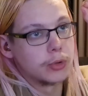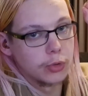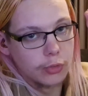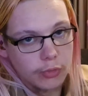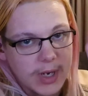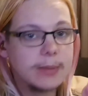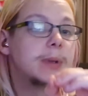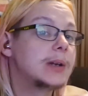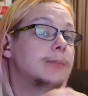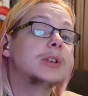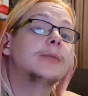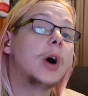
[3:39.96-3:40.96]

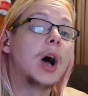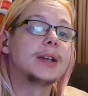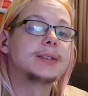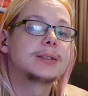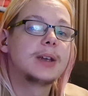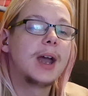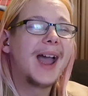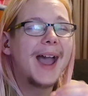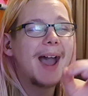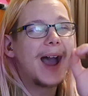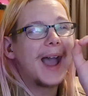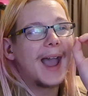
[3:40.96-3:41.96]
premium device
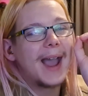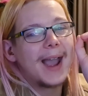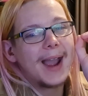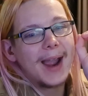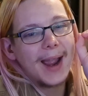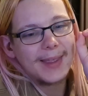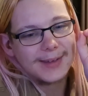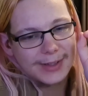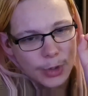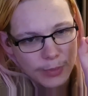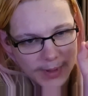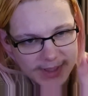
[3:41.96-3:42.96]

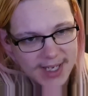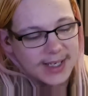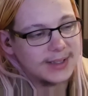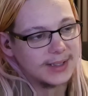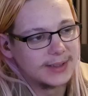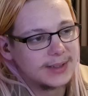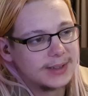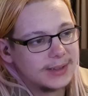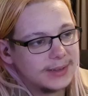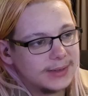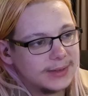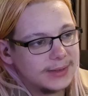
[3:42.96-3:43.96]
to protect it.
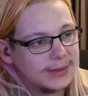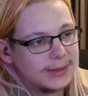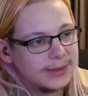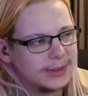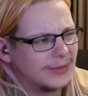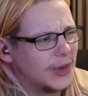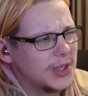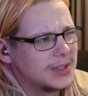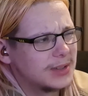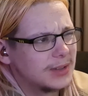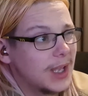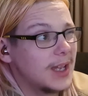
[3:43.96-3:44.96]

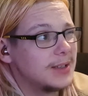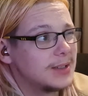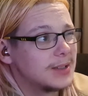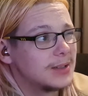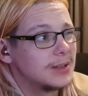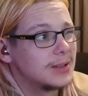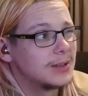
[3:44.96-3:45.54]
Device? Case?